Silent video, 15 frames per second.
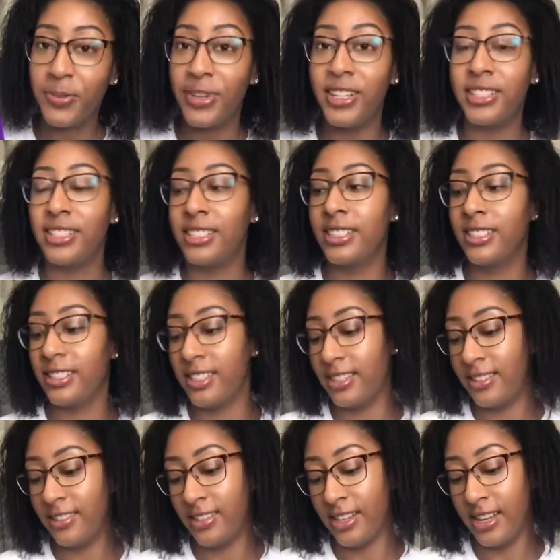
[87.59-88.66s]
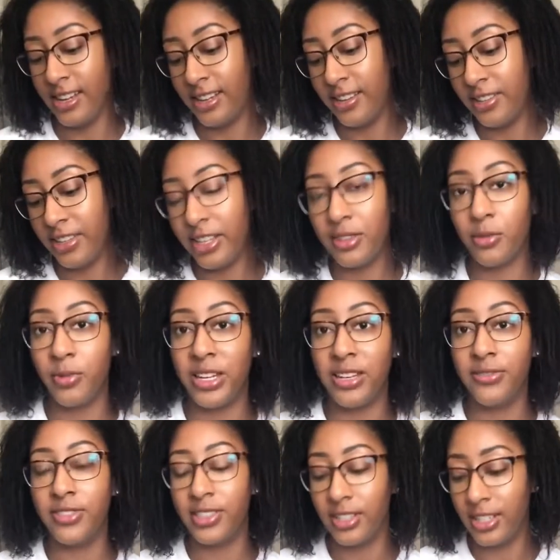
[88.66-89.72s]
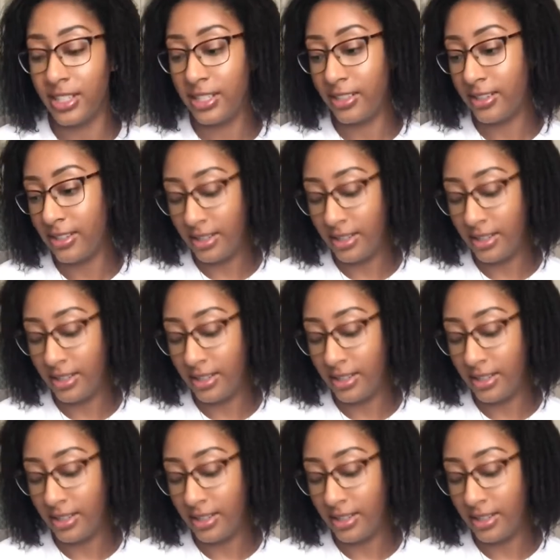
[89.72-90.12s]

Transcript: but I kind of like the waves on it.